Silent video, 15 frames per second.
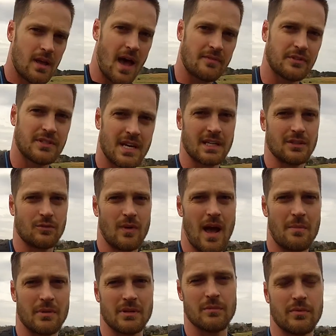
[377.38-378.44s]
After taking the
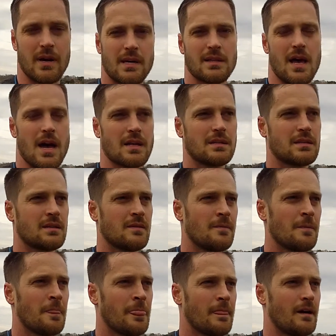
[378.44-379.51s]
wrap on the brake lines,
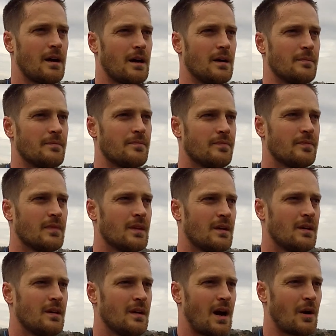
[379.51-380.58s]
I
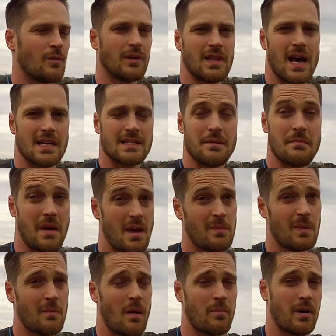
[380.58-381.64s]
realized that
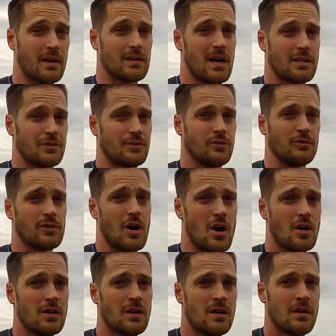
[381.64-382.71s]
maybe my brake lines are too
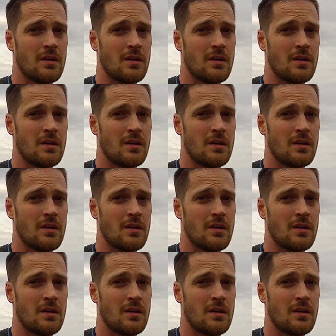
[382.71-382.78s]
long,